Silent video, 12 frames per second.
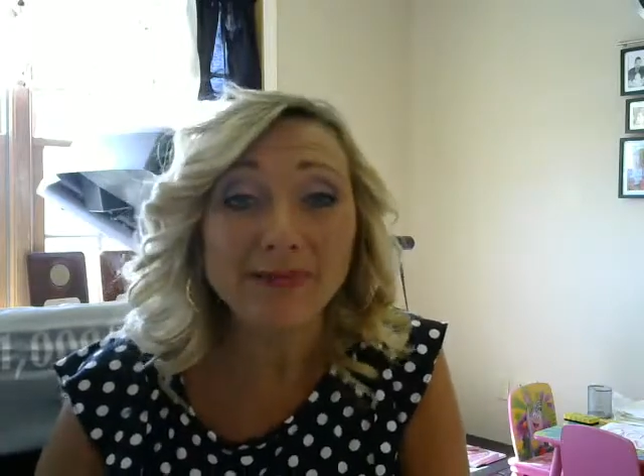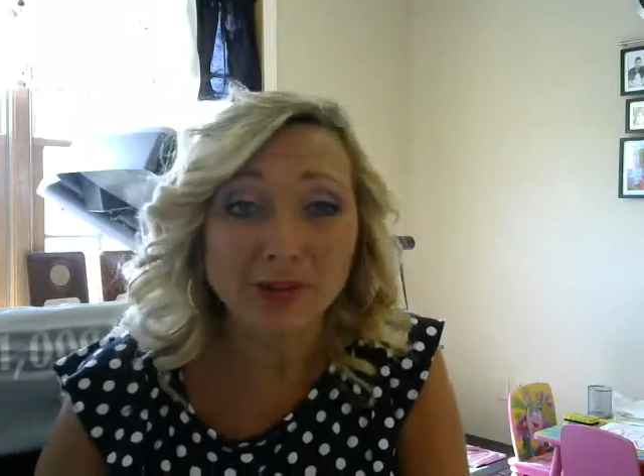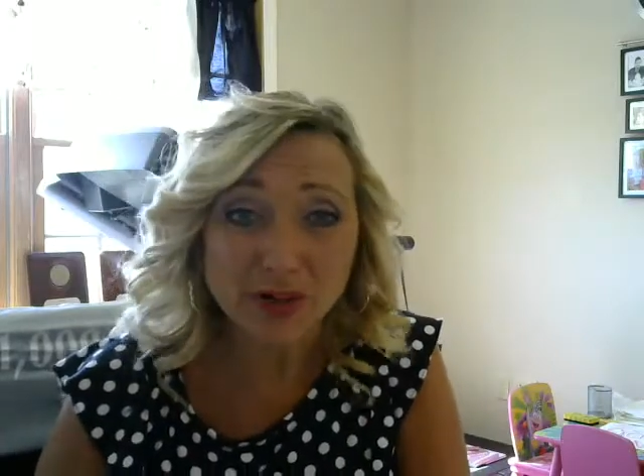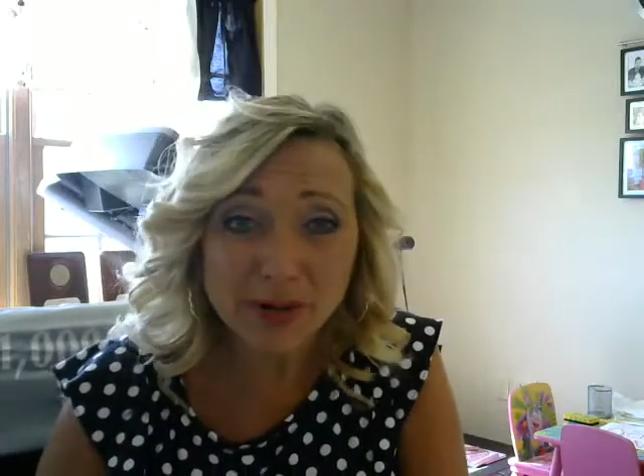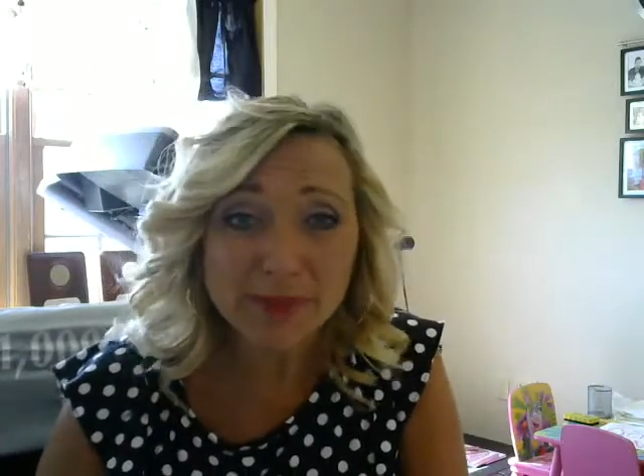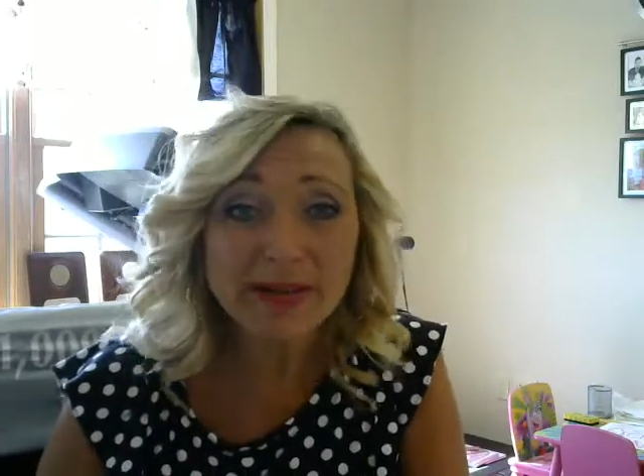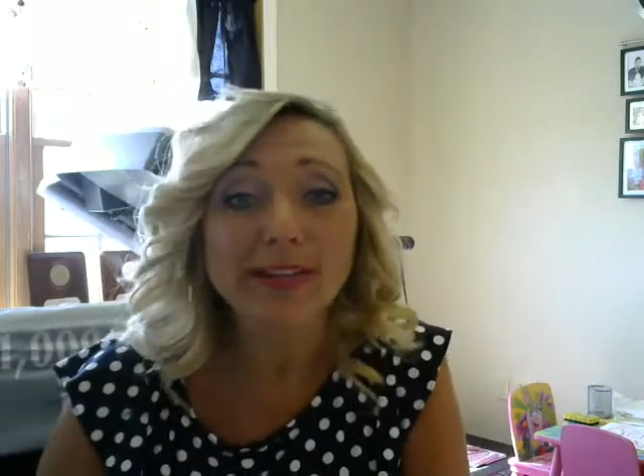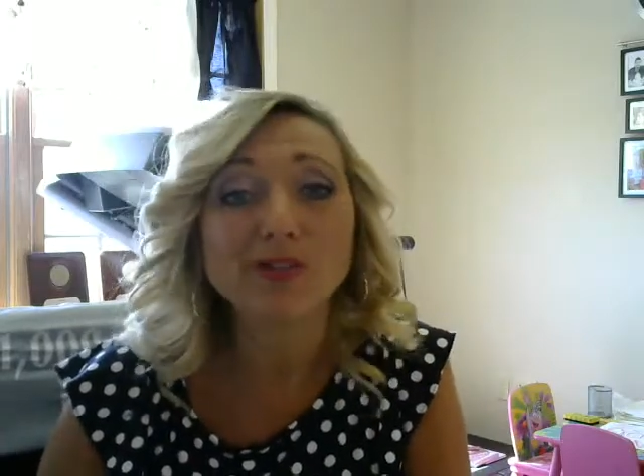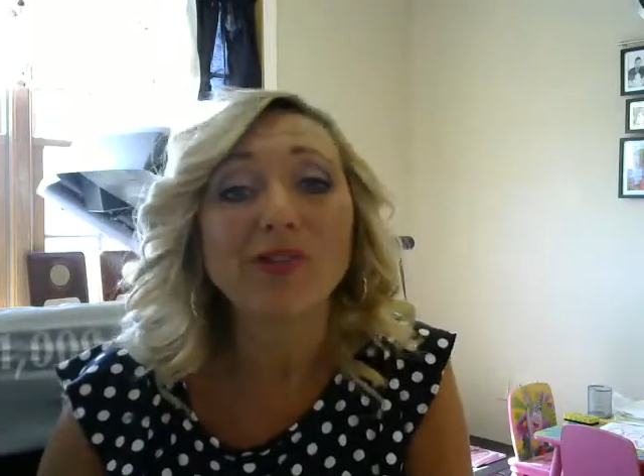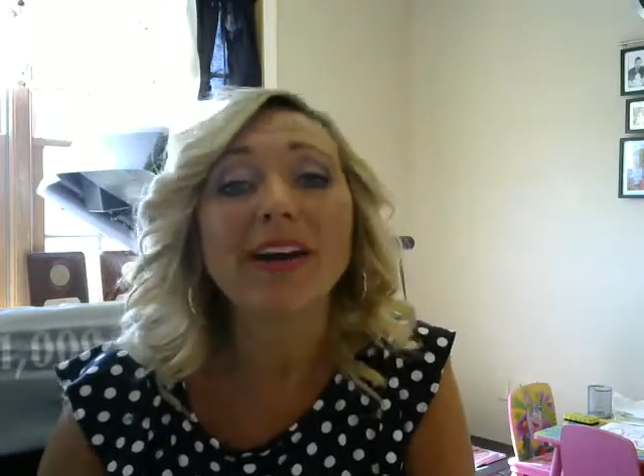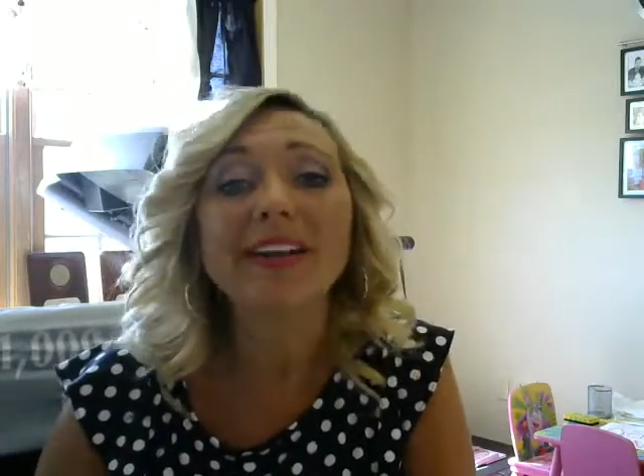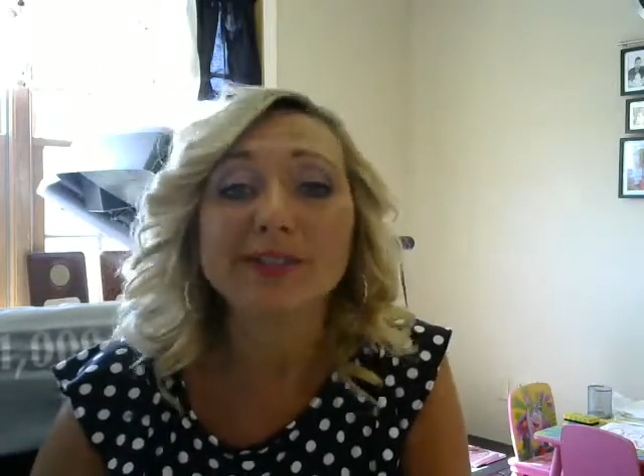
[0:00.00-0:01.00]
for shipping.
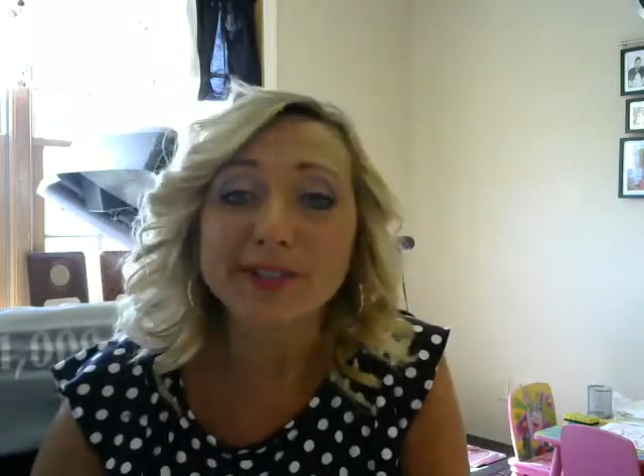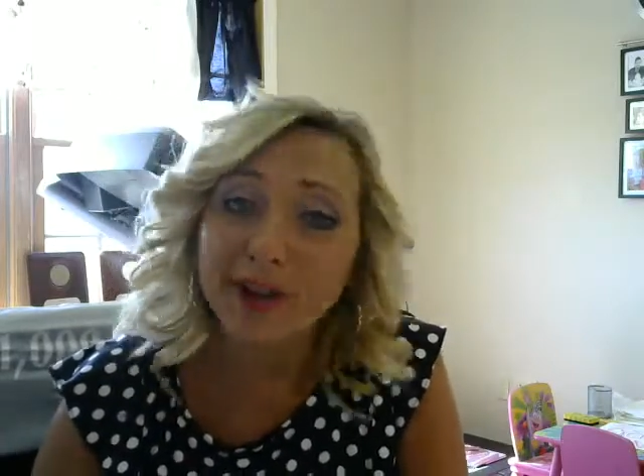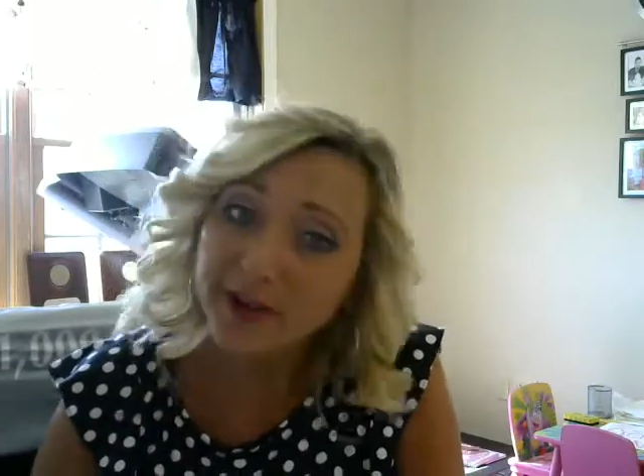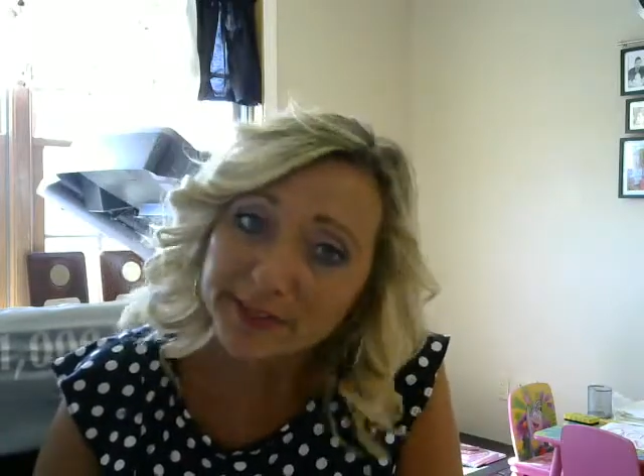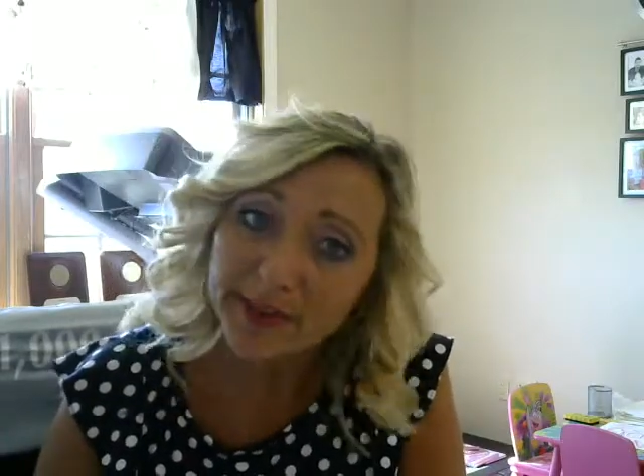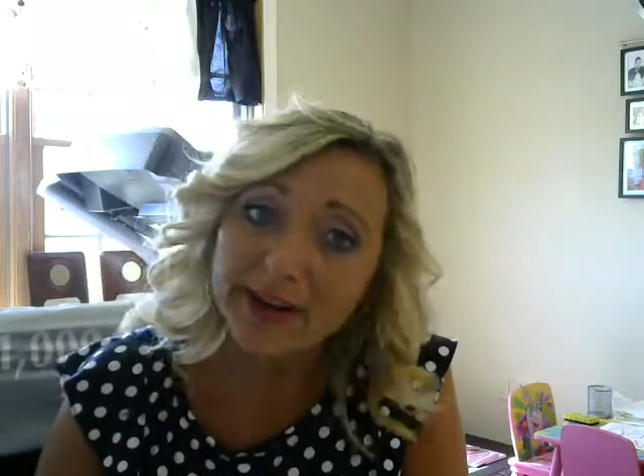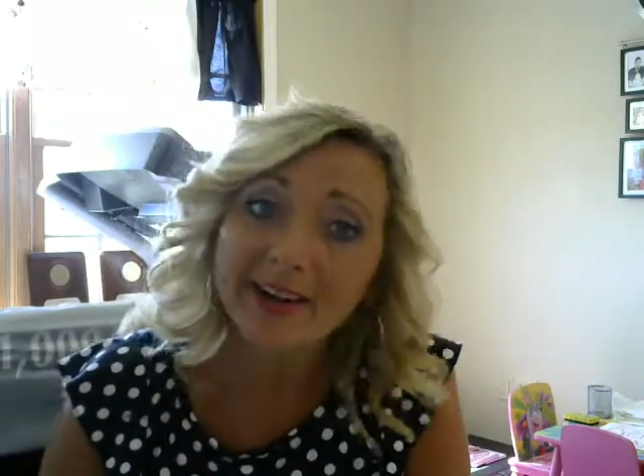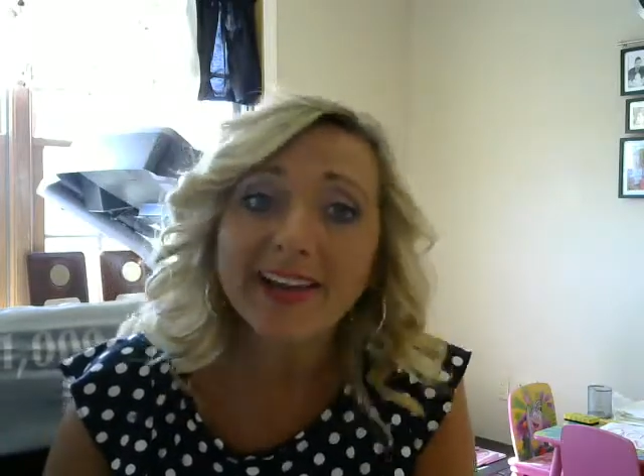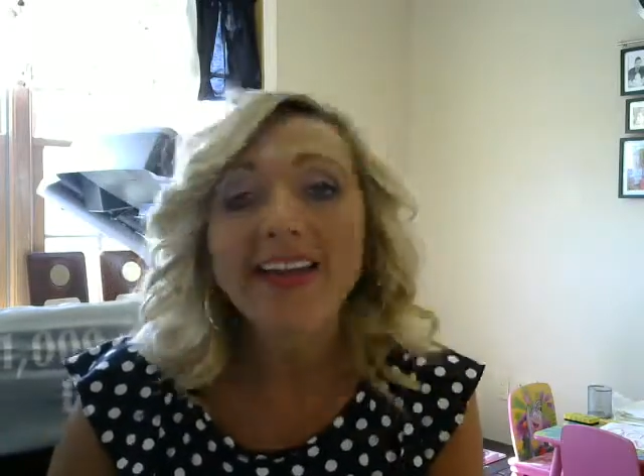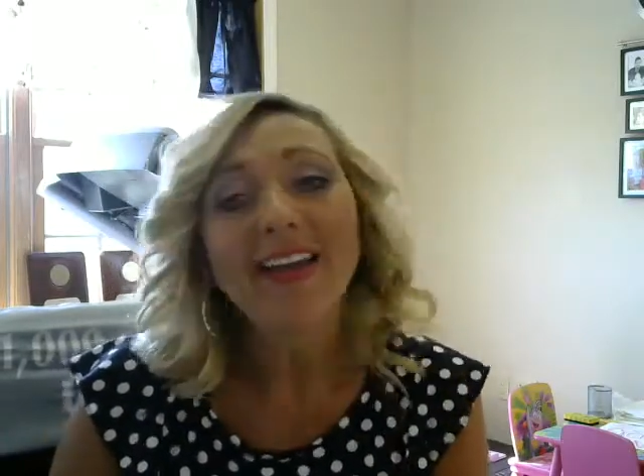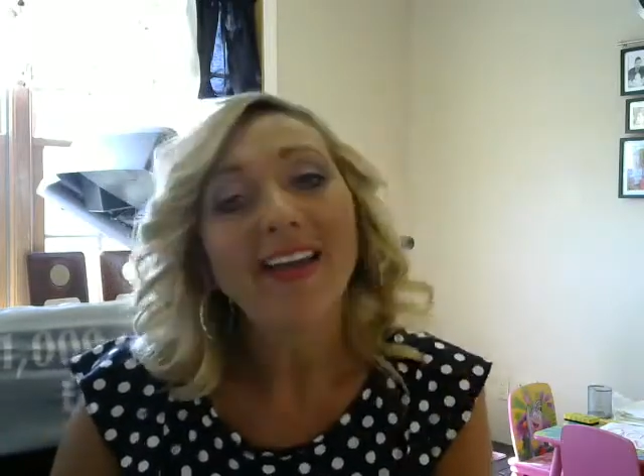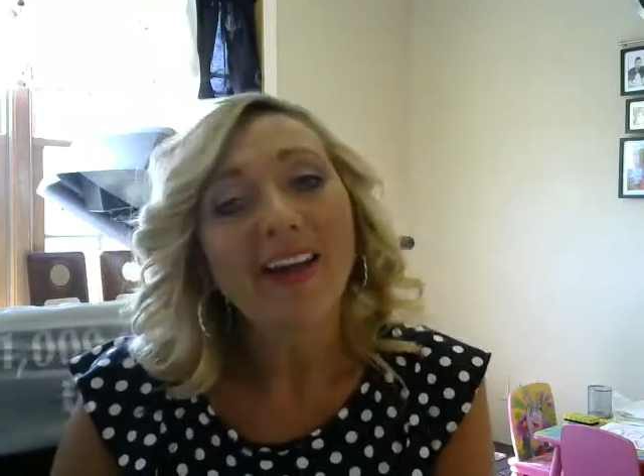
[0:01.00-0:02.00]
It's right in Salisbury.